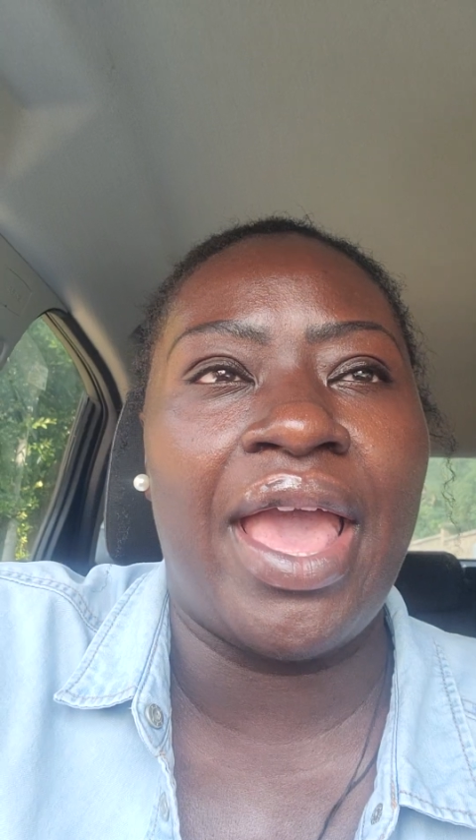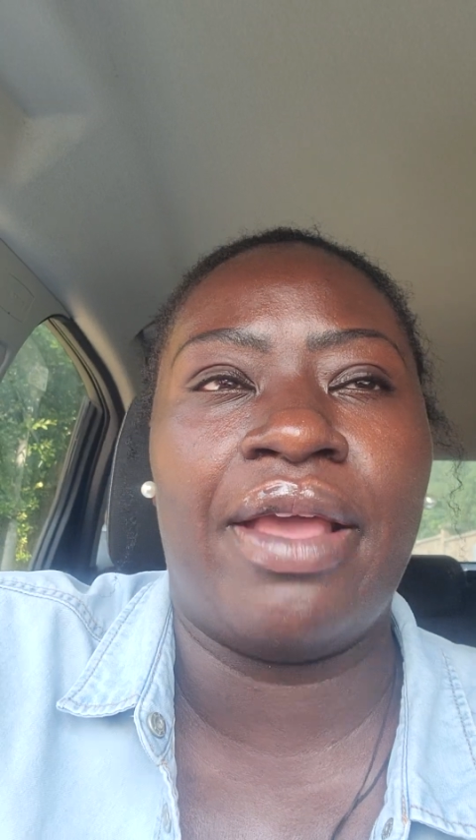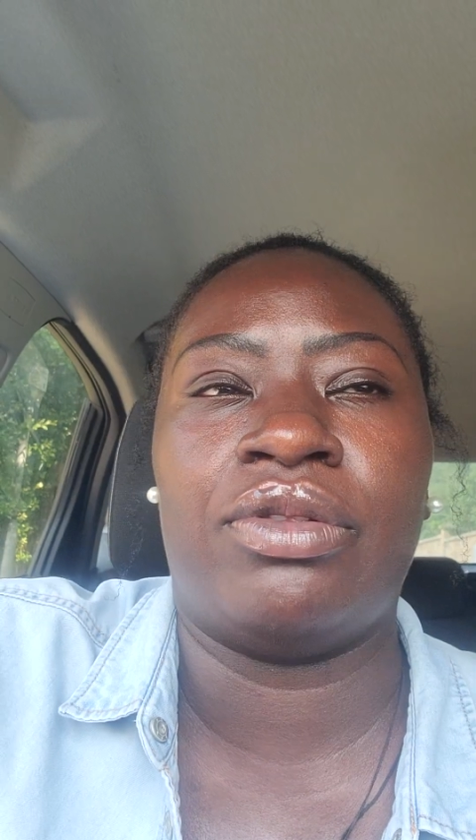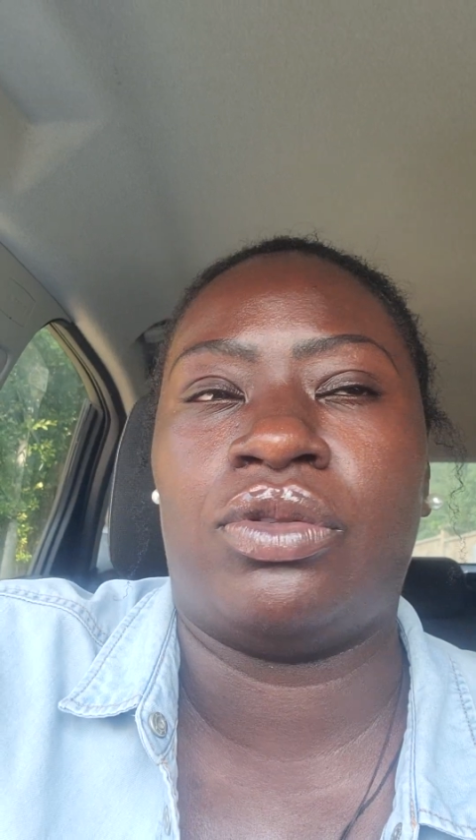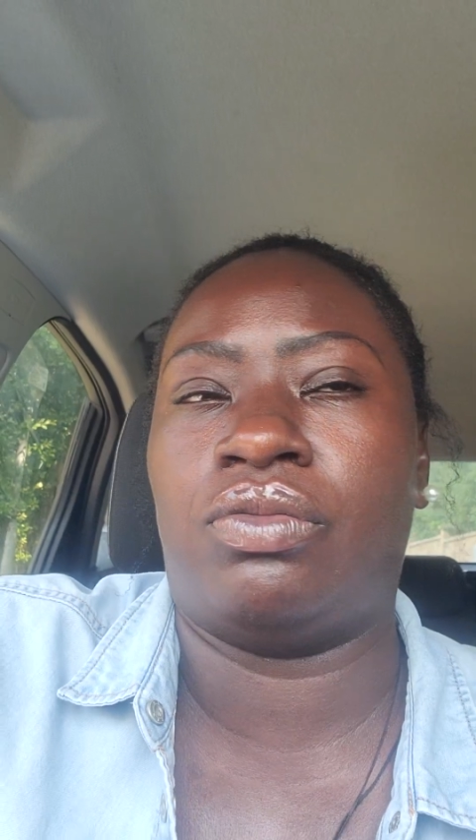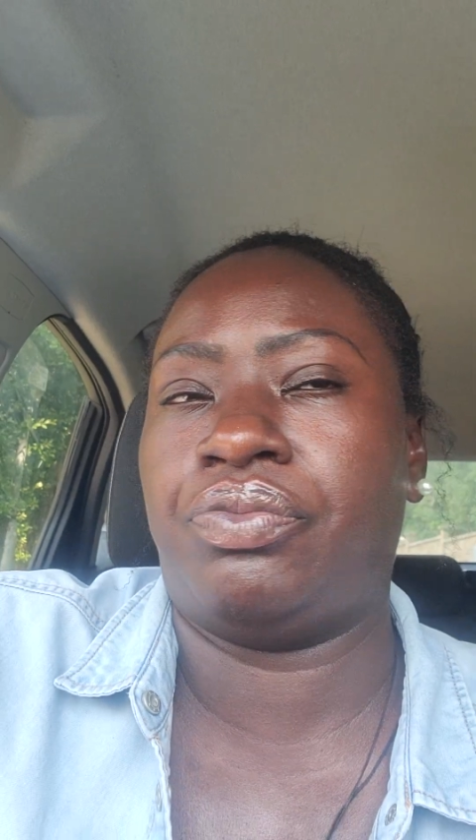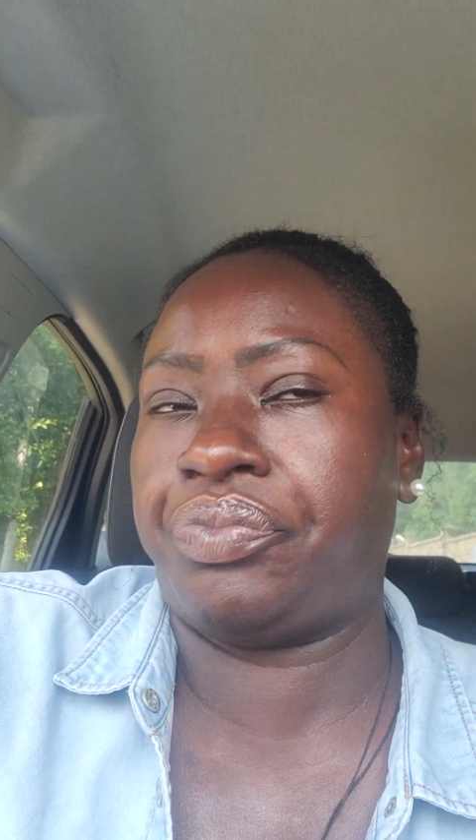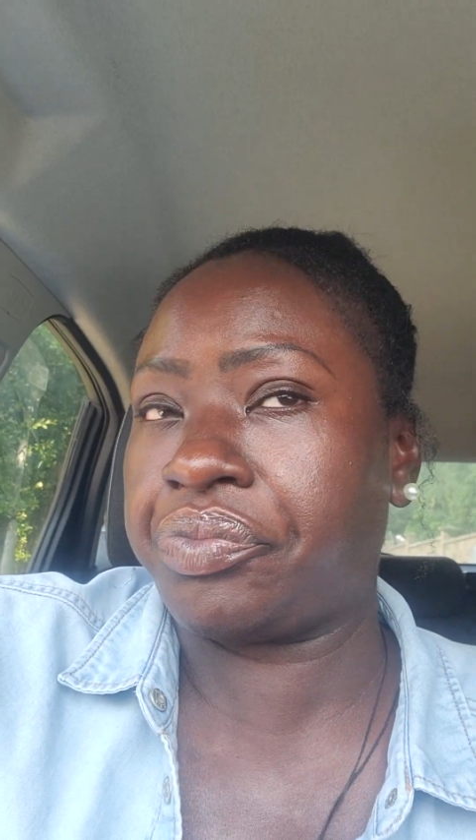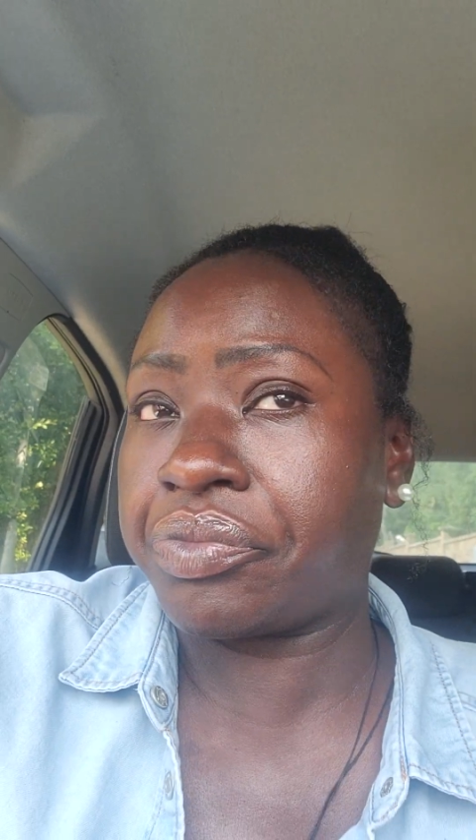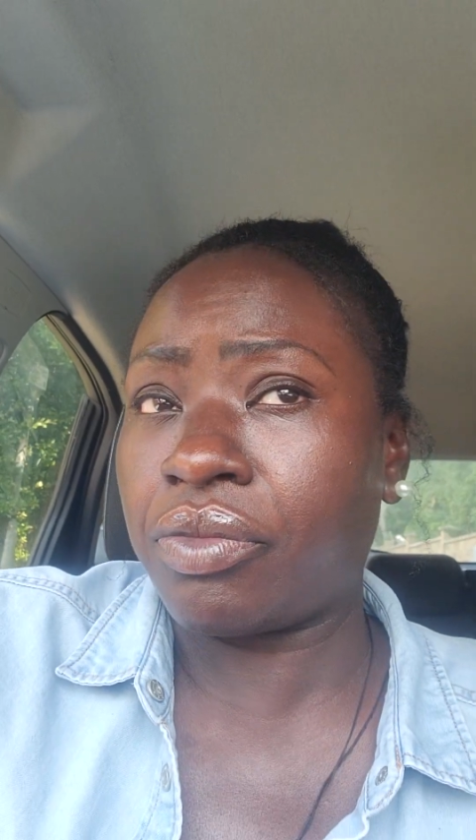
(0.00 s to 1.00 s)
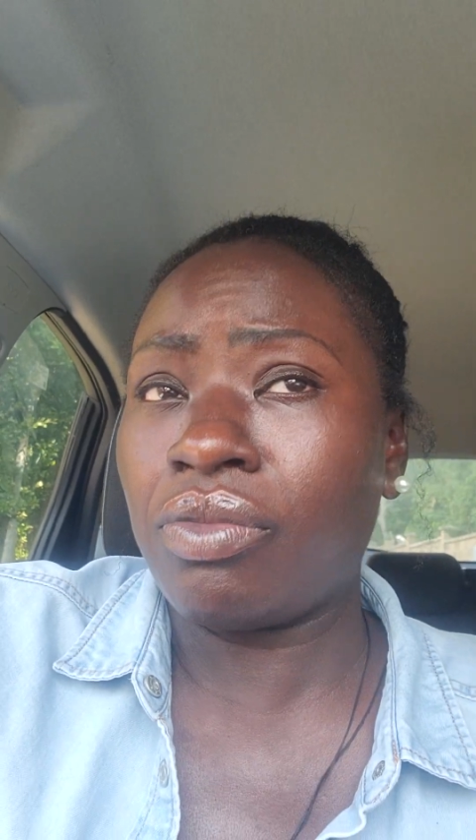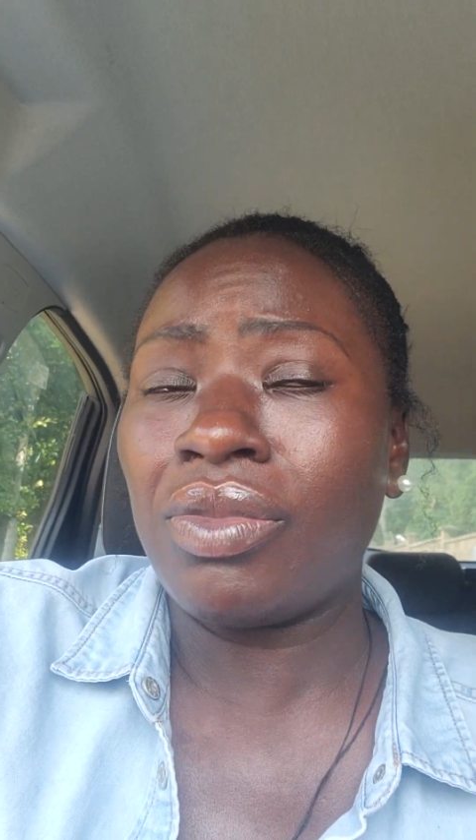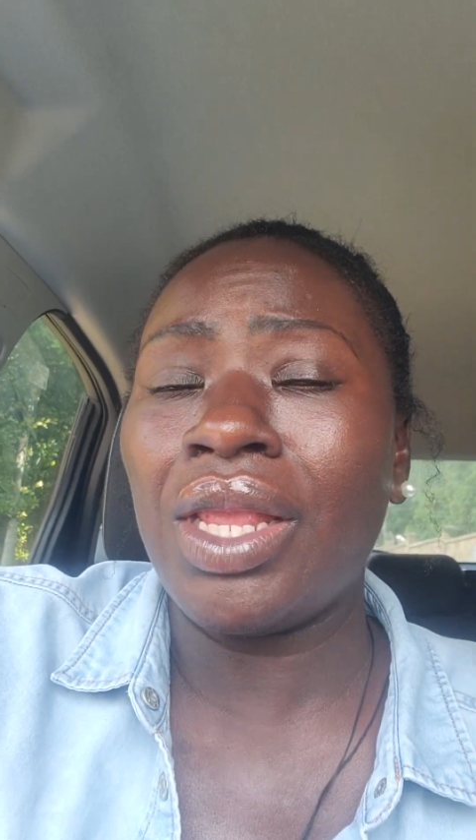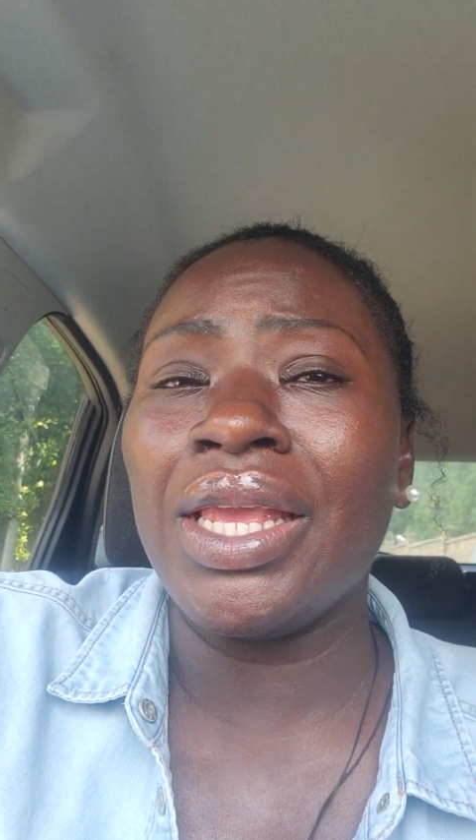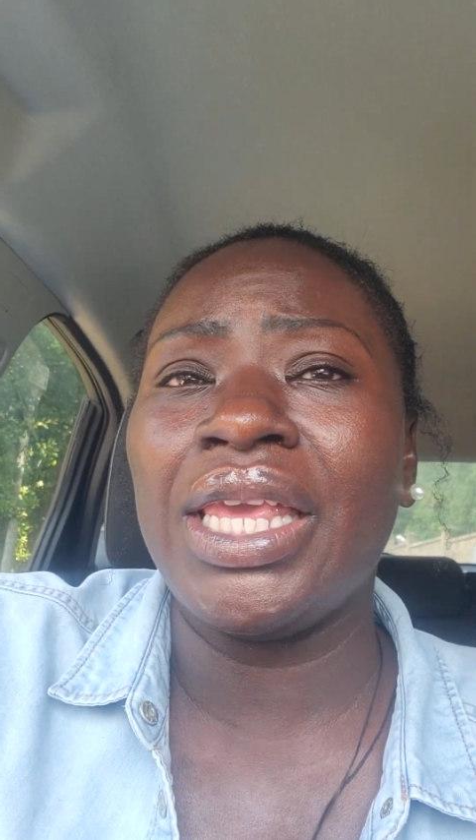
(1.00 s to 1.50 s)
and
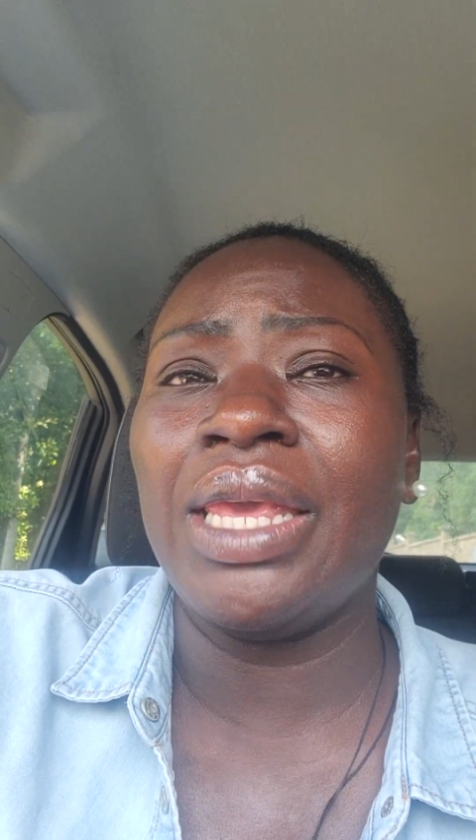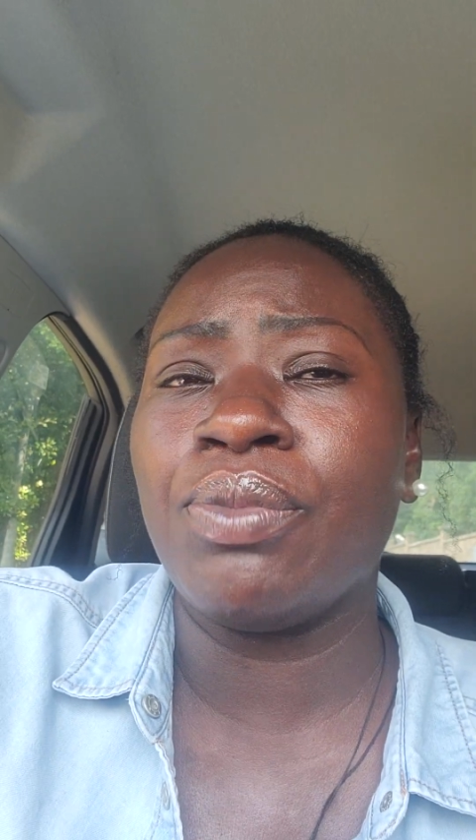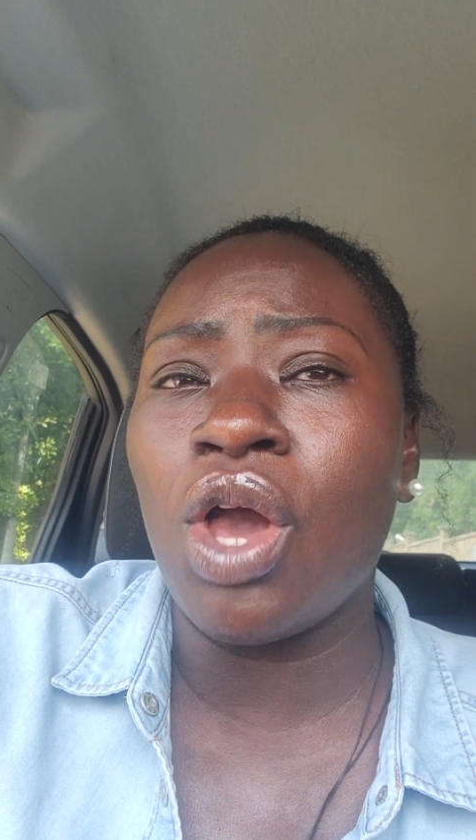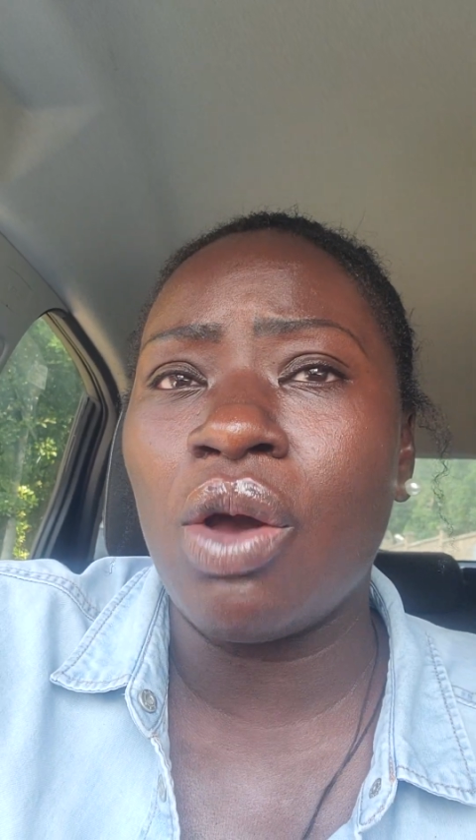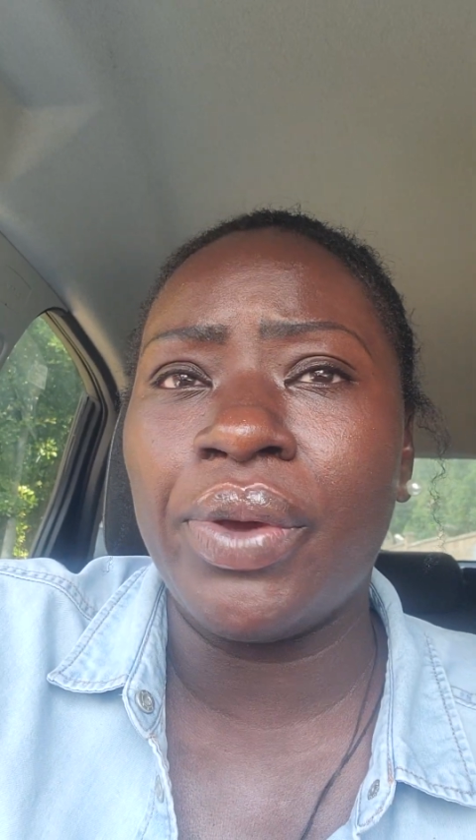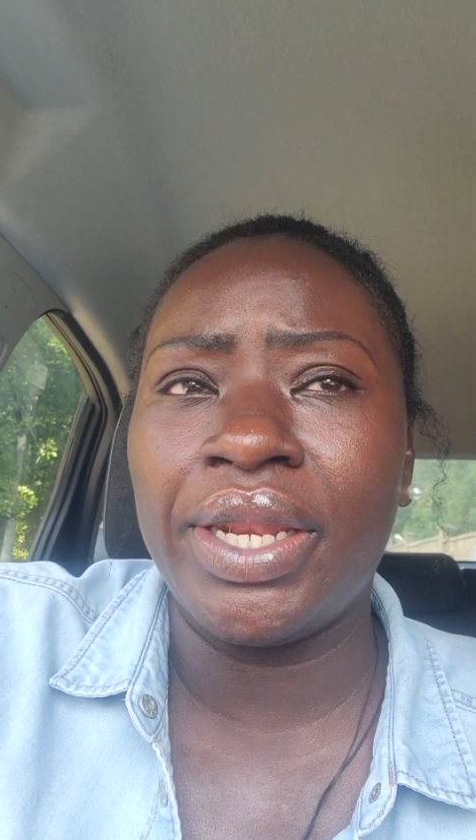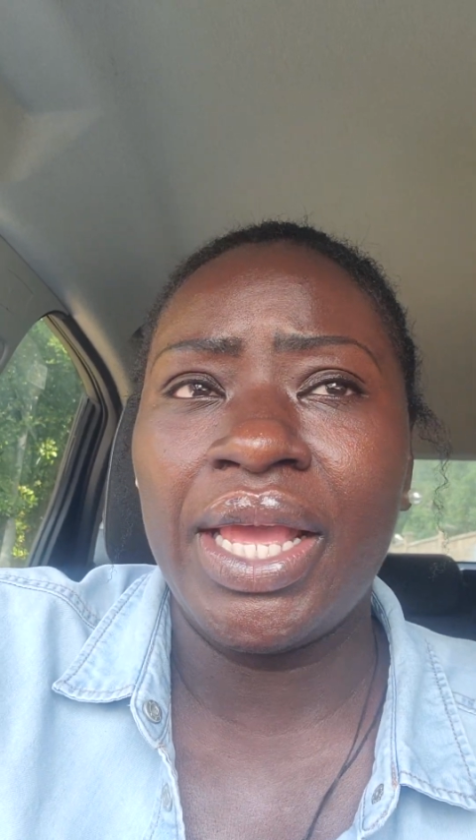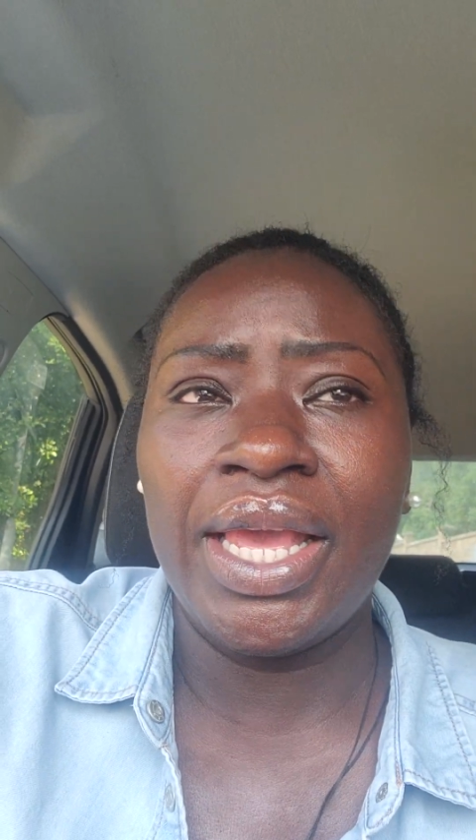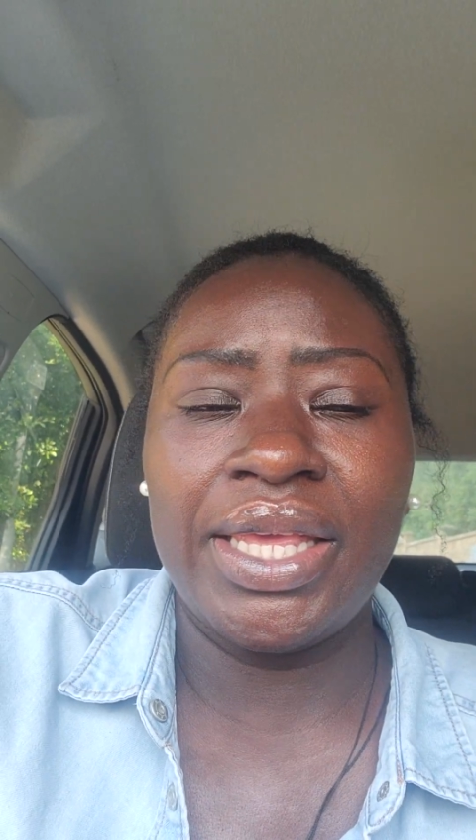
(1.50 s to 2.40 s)
keep going.